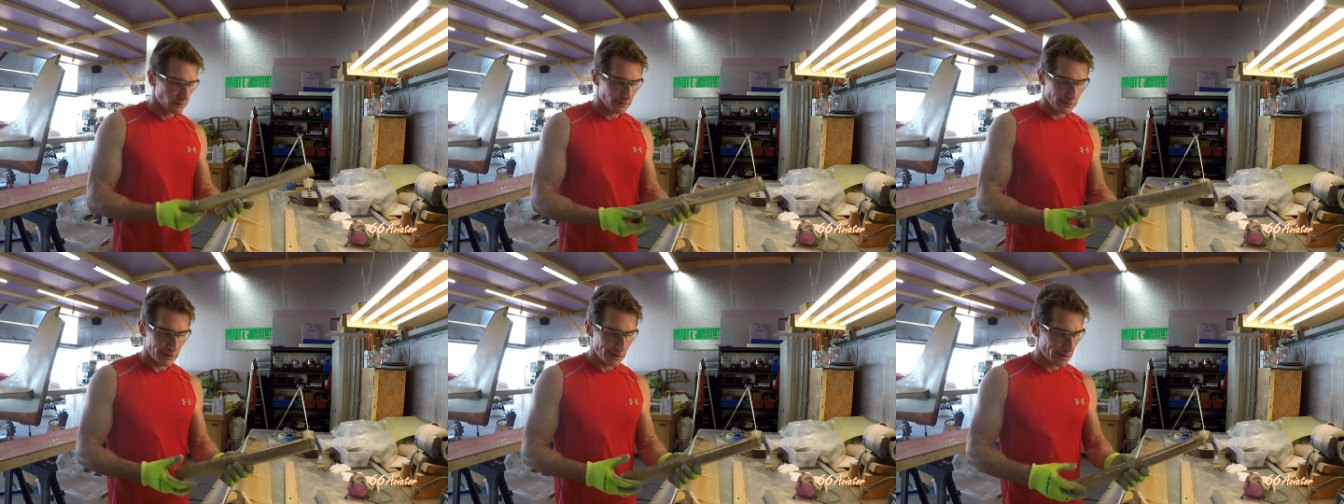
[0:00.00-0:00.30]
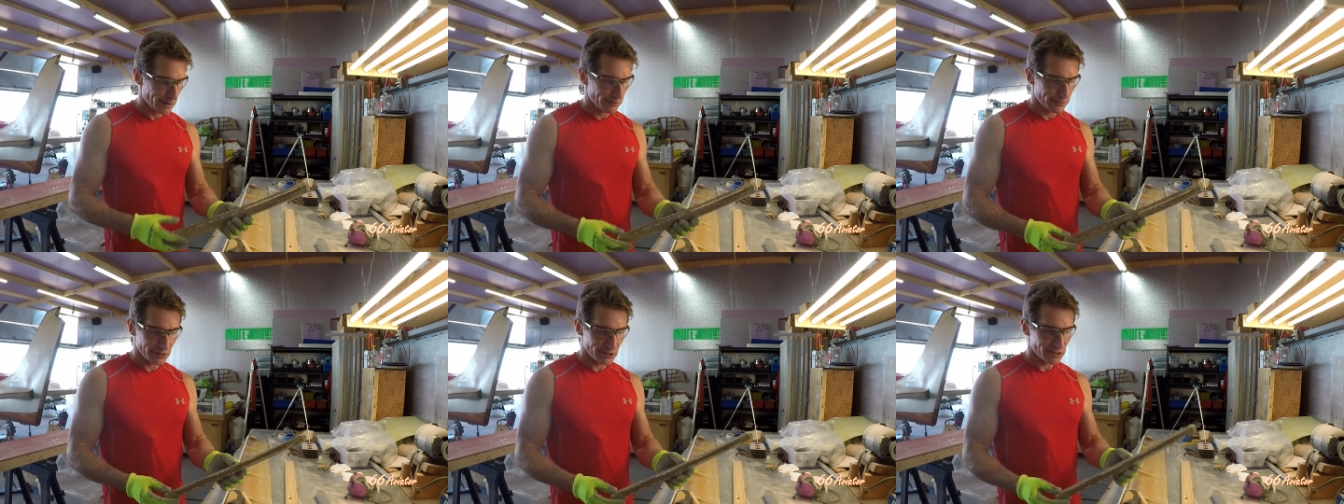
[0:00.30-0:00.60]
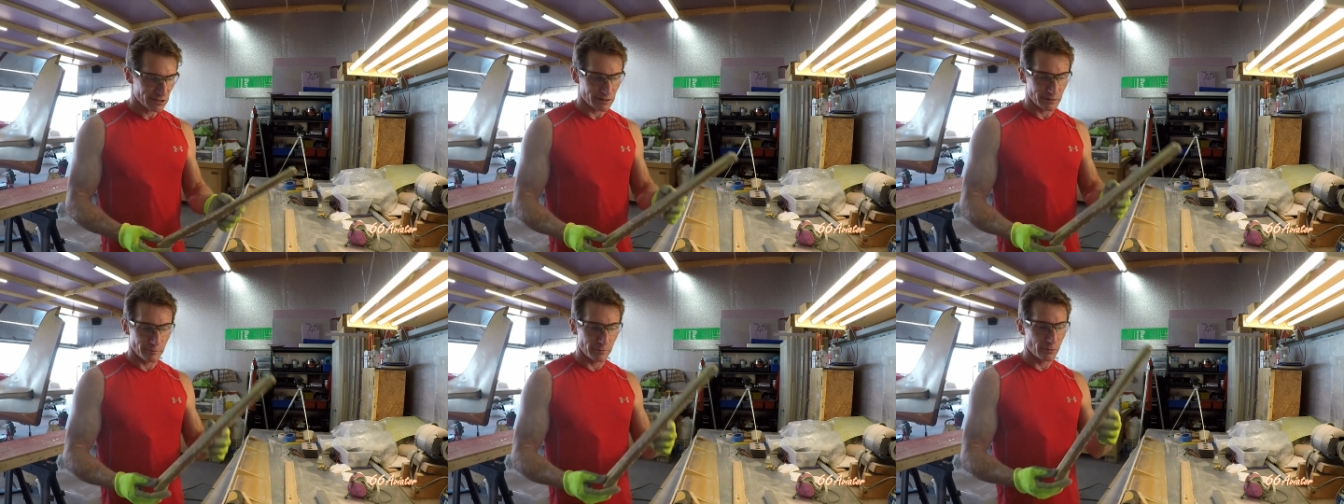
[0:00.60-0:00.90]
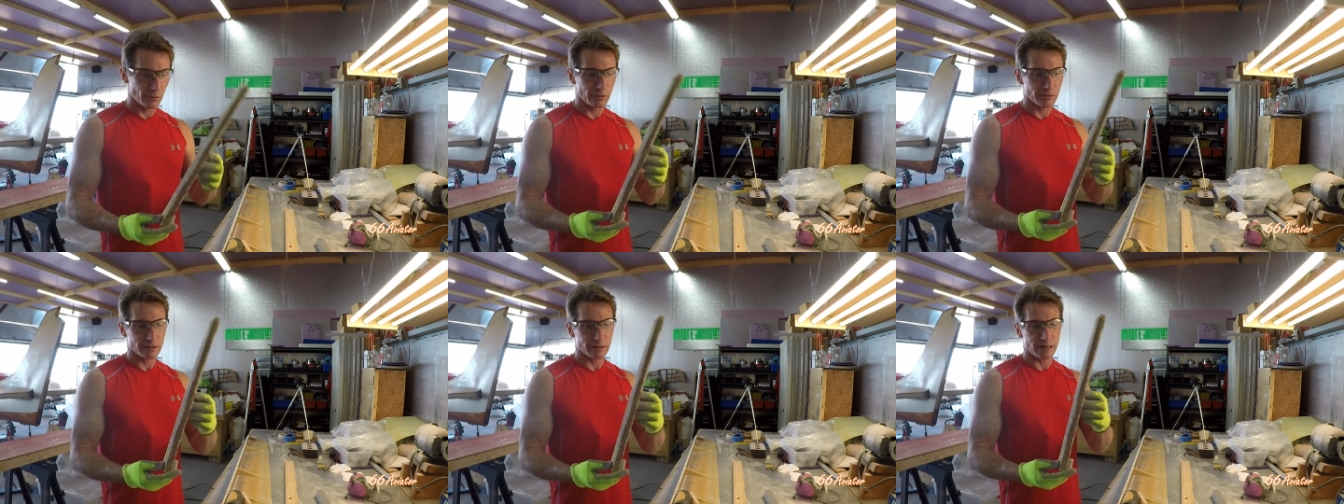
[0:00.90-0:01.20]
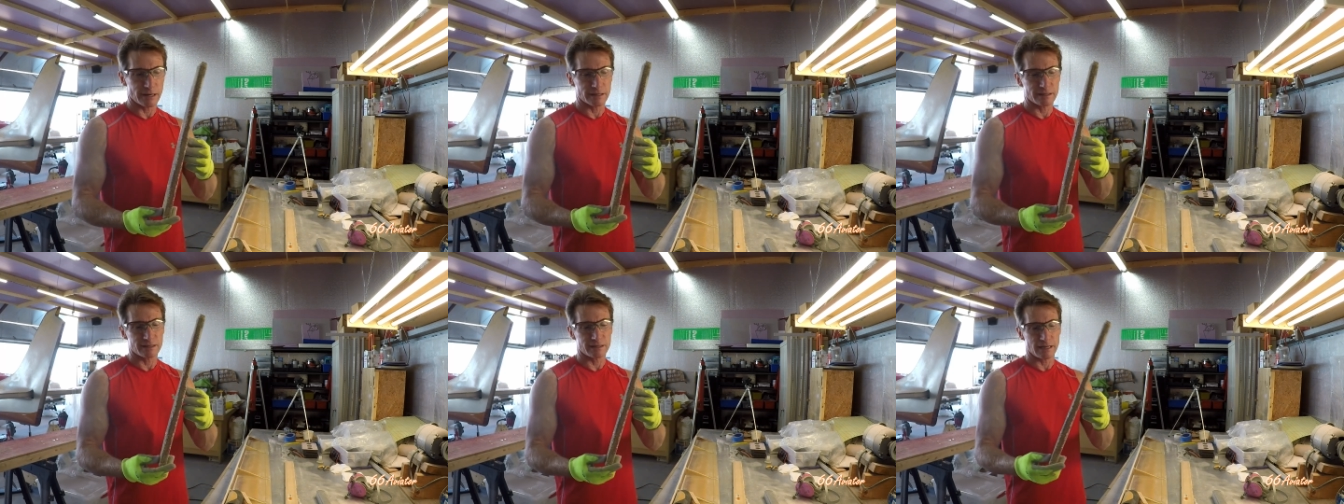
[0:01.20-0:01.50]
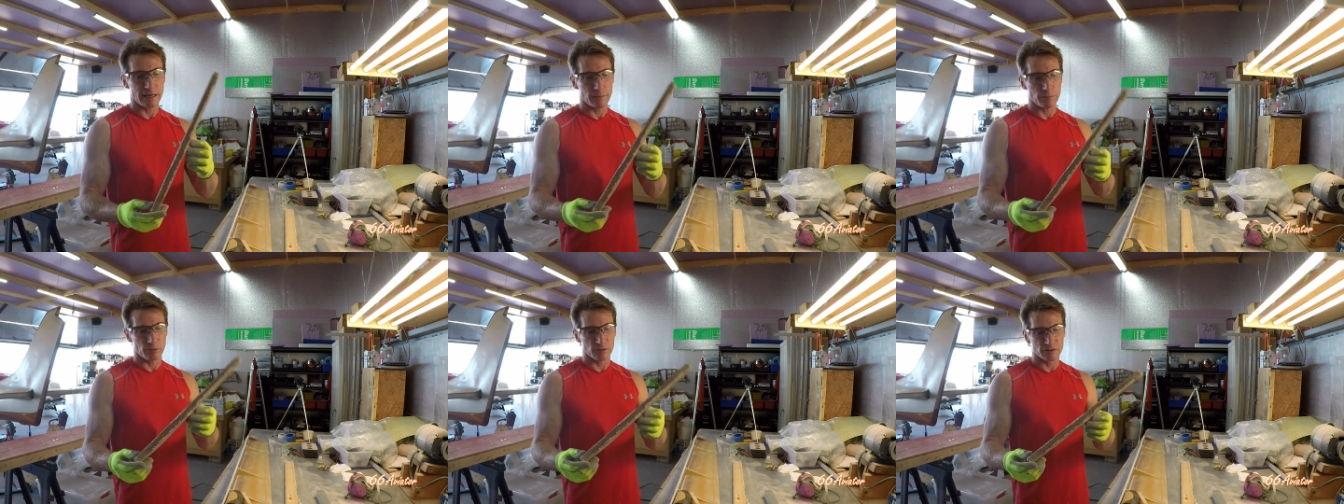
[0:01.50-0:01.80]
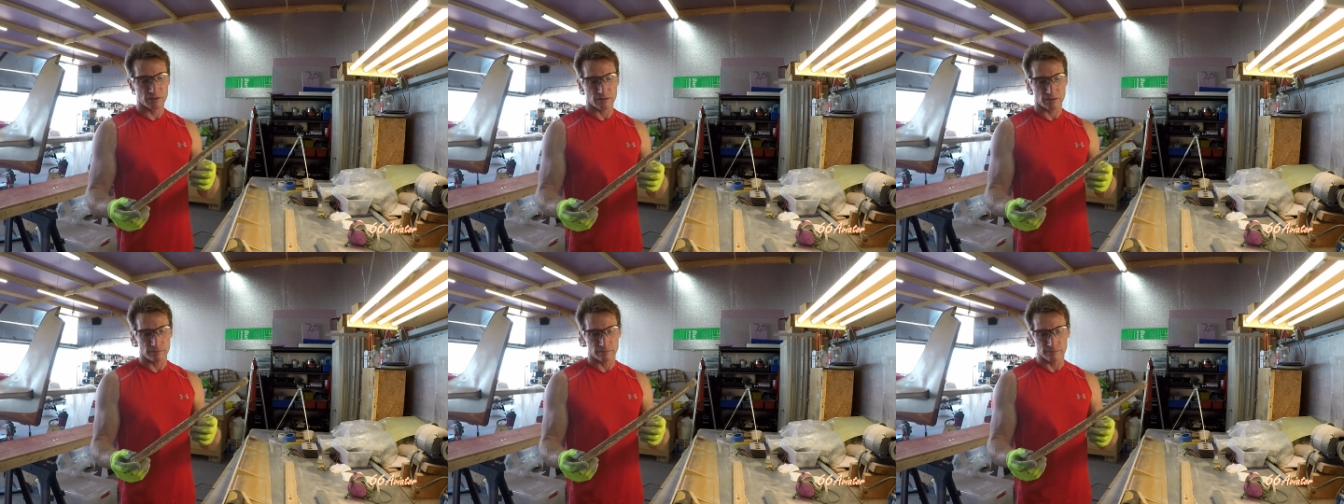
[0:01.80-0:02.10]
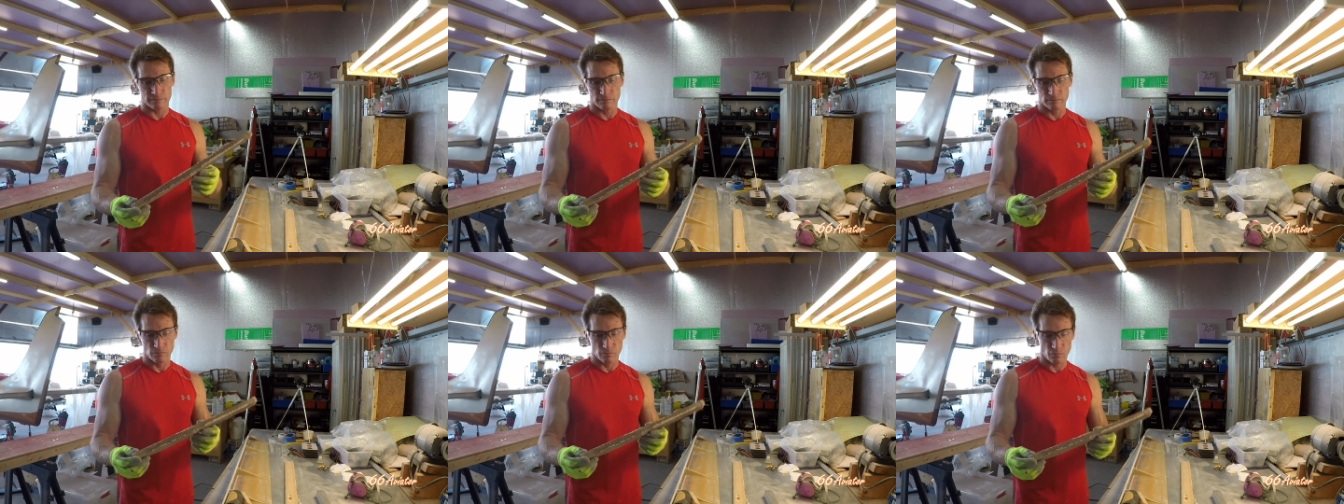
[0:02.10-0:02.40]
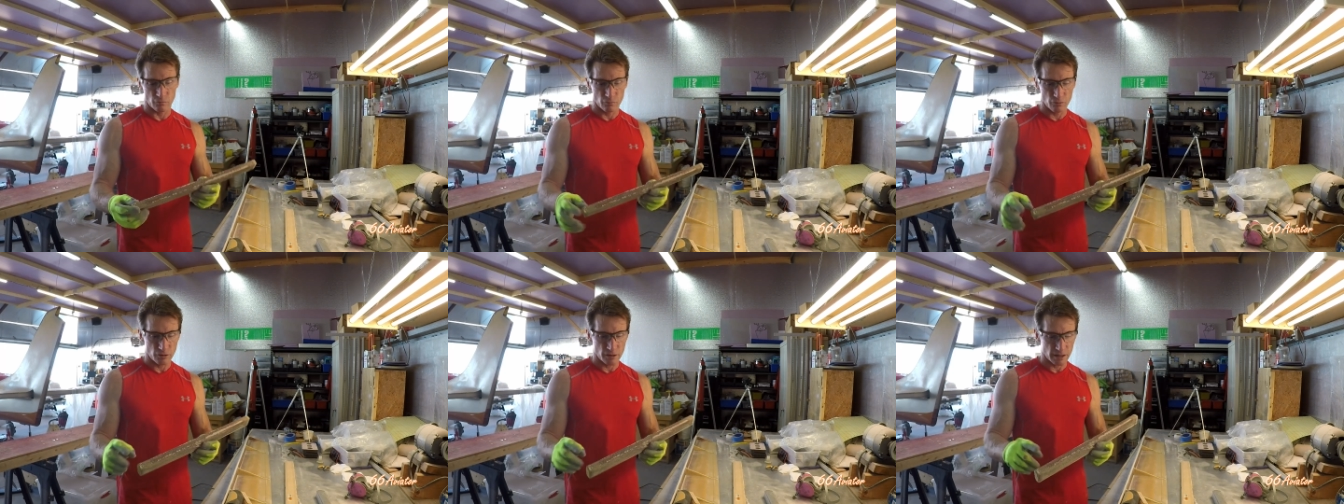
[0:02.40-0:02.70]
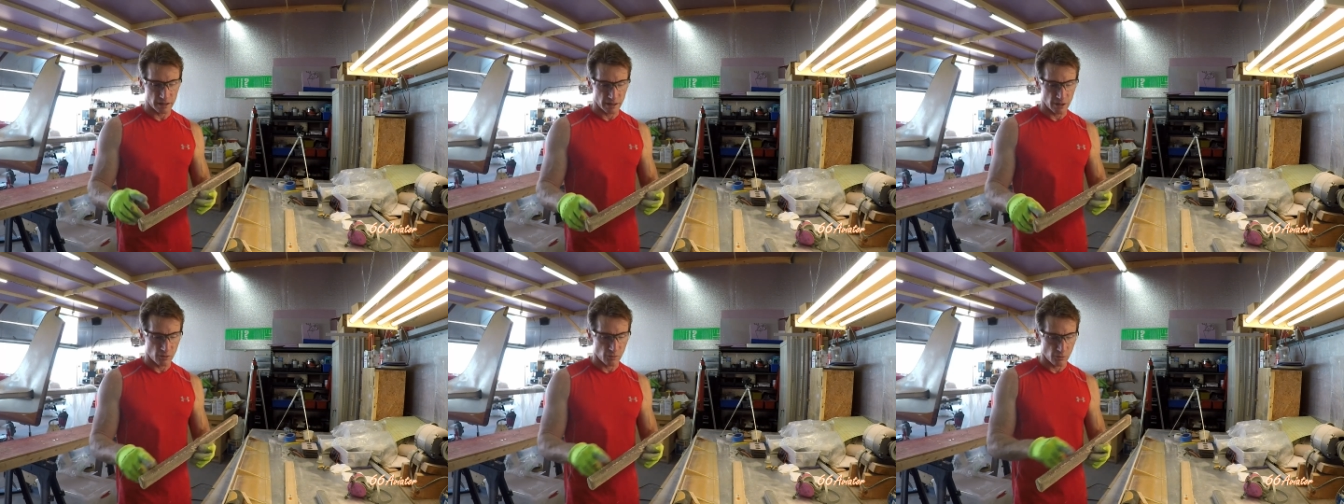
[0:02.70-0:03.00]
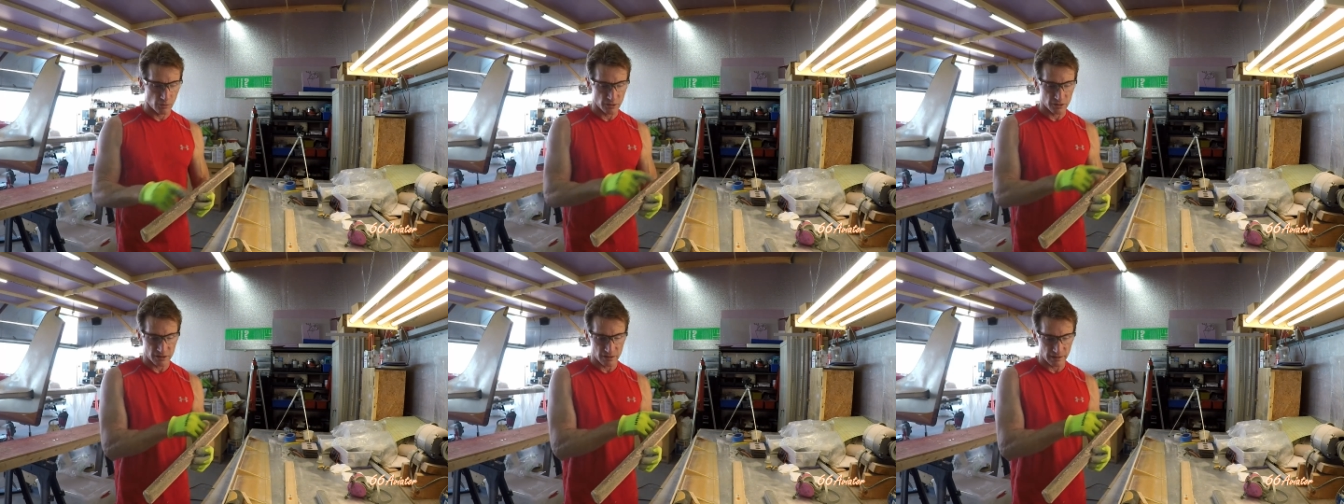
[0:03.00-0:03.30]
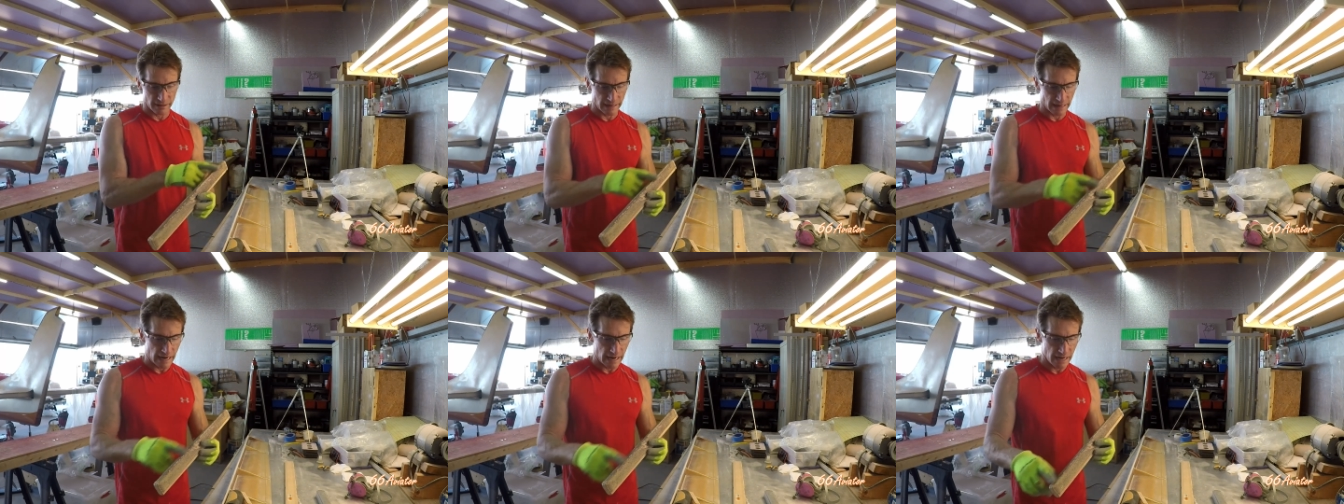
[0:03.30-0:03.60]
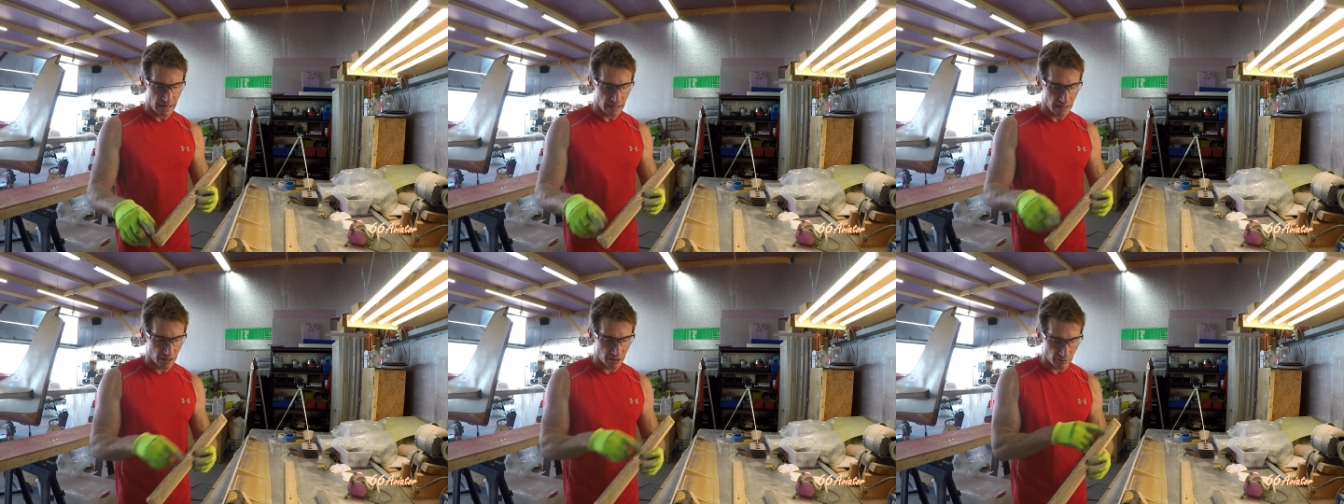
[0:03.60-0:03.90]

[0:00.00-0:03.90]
Another one, just a board that I stapled some really coarse, like 80